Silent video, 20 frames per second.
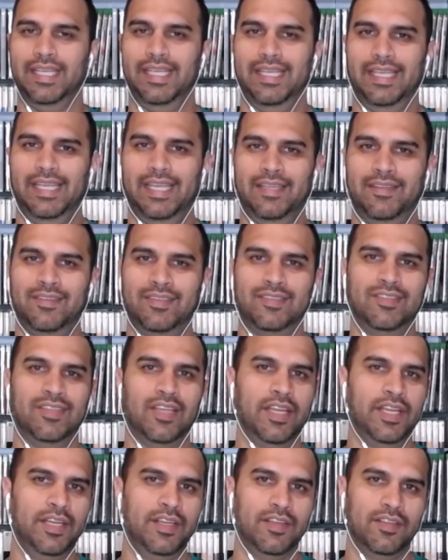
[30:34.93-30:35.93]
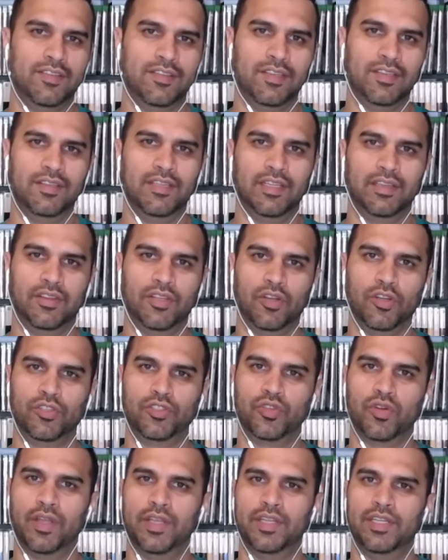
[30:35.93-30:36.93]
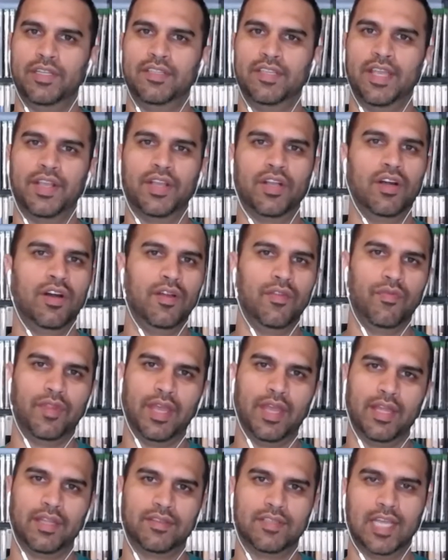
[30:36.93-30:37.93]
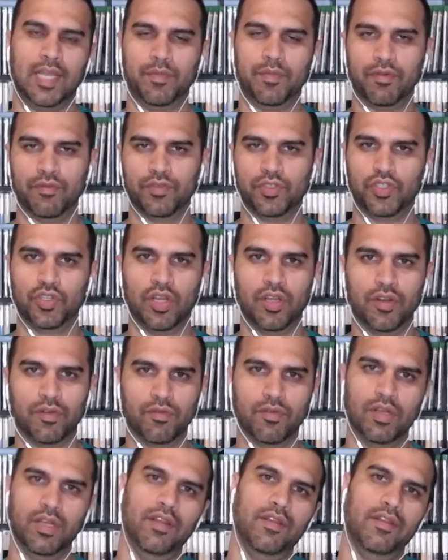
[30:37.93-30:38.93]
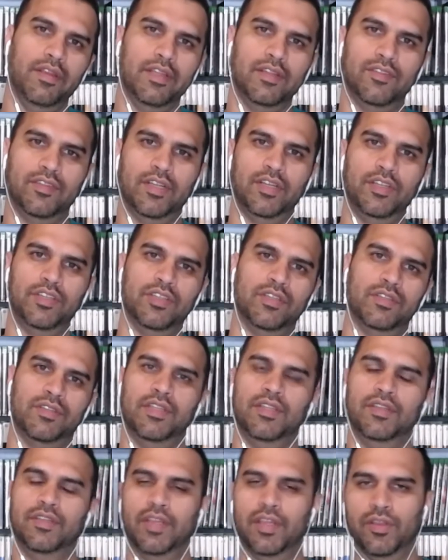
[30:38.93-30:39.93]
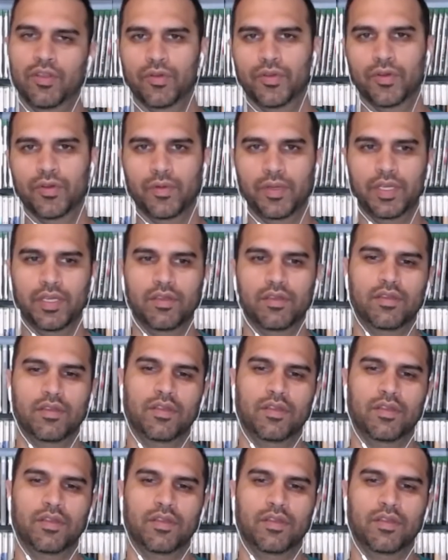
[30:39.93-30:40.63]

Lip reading: it's exciting to see that they're trying to take on that type of genre instead of just Nintendo doing it.